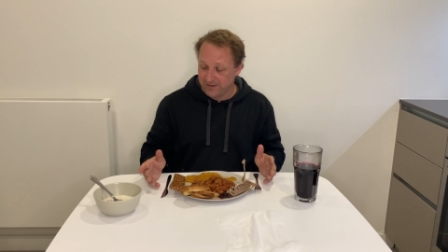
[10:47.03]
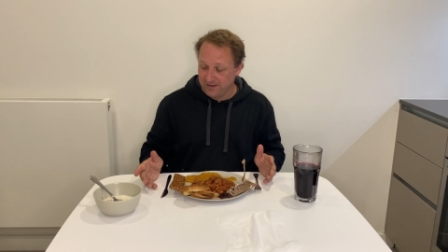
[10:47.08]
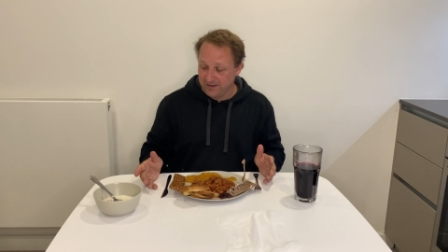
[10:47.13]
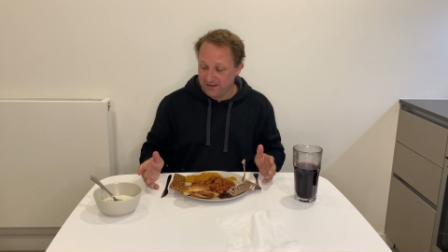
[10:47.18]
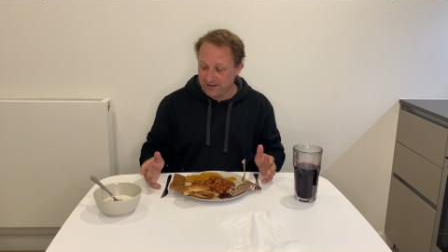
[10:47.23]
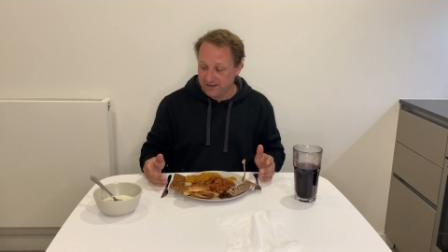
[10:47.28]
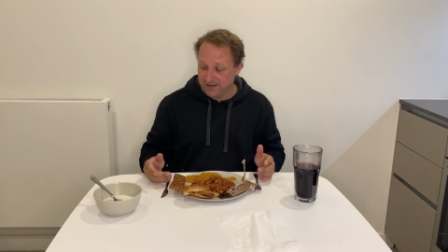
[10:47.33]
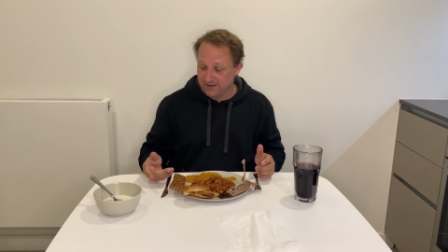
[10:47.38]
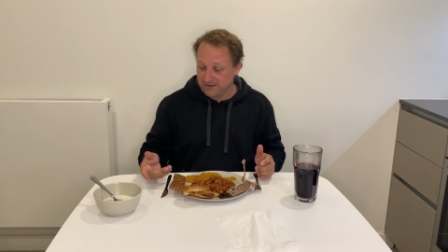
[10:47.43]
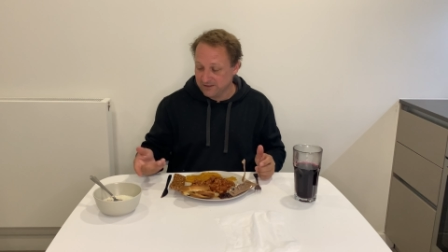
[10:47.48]

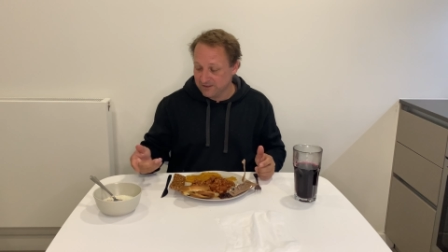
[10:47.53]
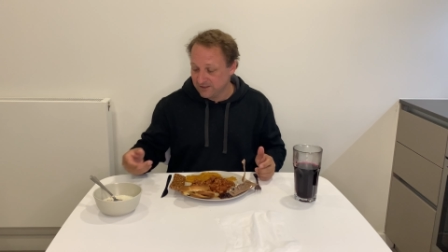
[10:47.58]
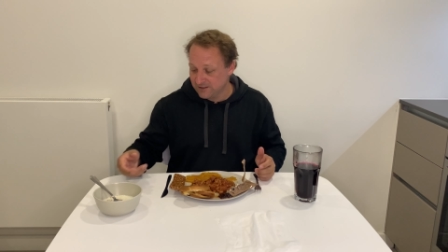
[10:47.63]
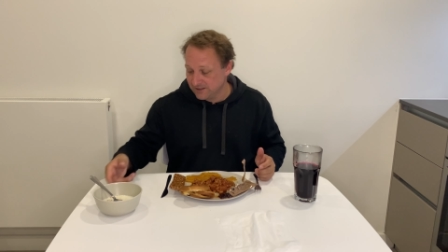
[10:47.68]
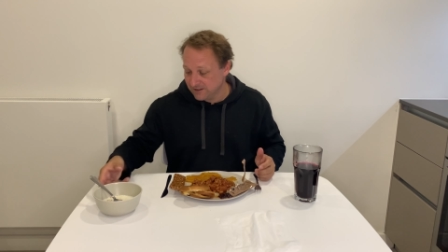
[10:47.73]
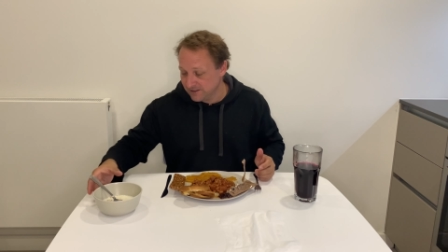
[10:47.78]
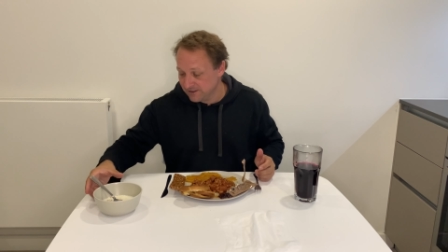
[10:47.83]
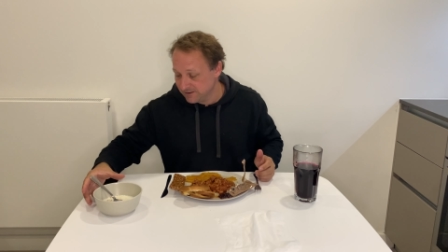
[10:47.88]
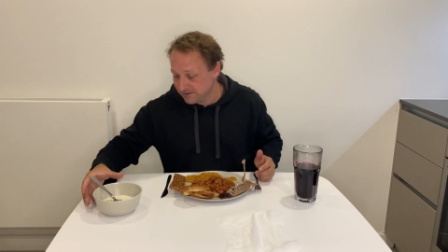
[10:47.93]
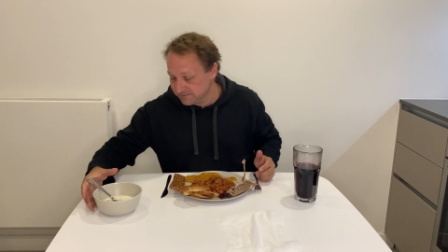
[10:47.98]
And
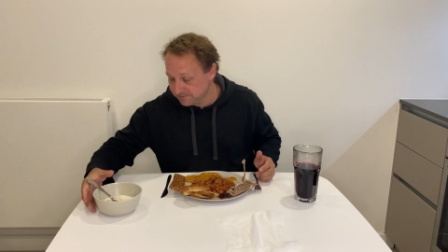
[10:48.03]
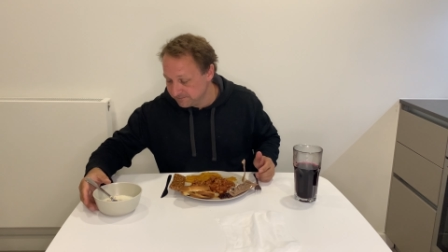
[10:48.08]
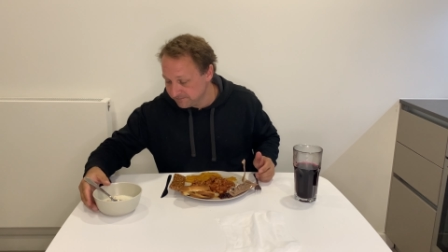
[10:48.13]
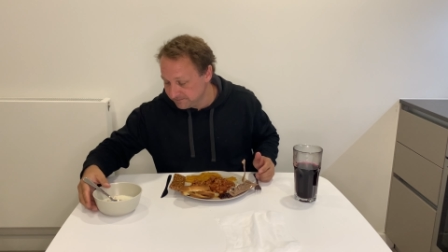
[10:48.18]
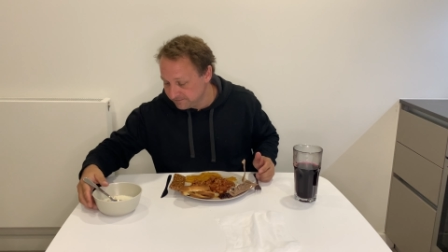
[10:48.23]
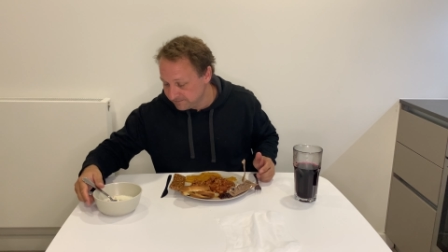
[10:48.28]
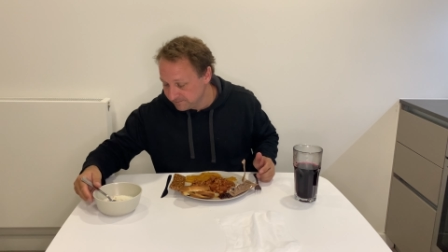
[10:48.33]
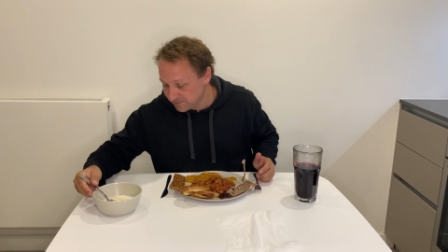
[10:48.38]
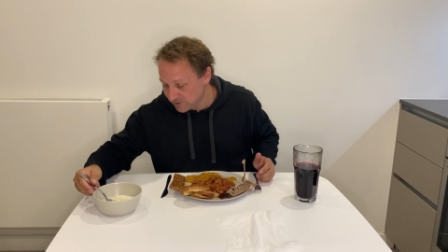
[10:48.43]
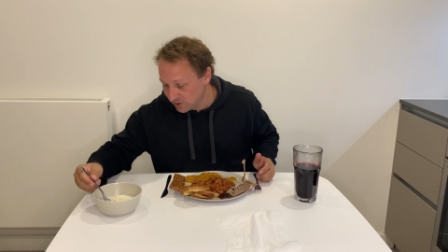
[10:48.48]

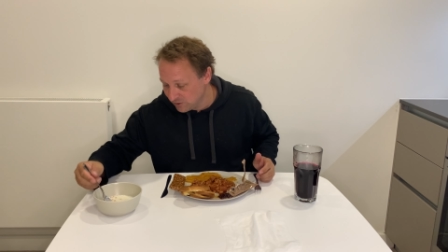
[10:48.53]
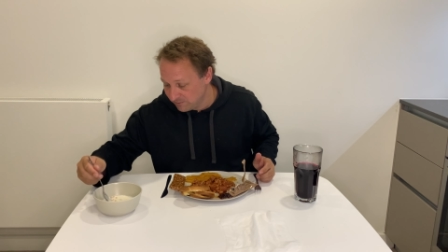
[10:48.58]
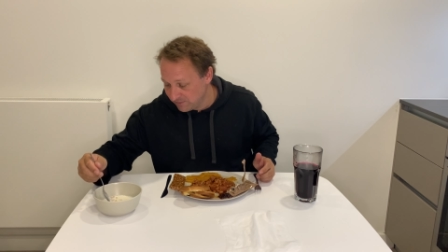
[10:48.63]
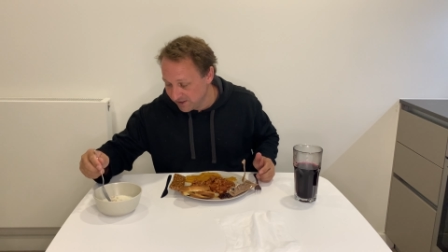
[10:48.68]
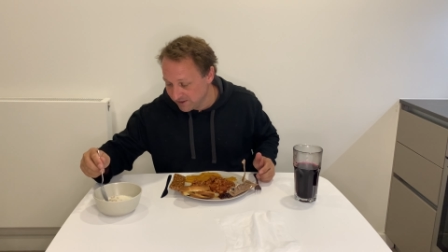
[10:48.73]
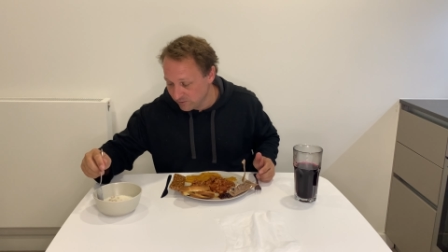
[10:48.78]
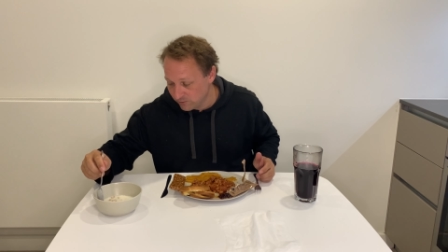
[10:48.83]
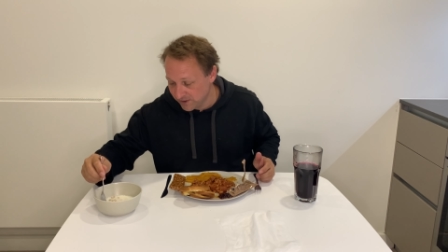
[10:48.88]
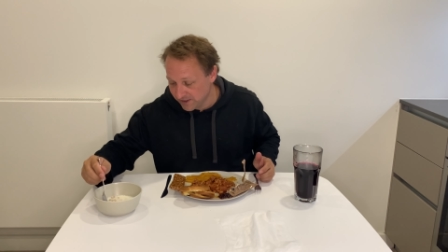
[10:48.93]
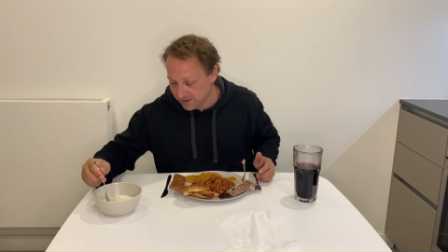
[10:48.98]
oh, by
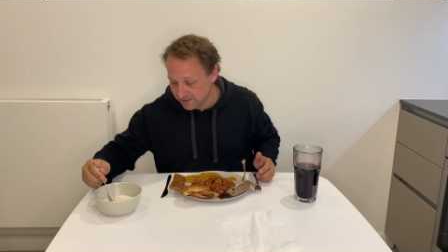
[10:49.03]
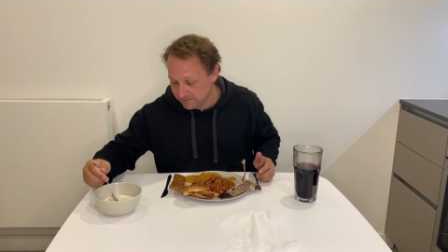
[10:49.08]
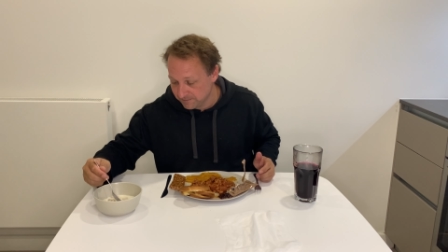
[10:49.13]
the way,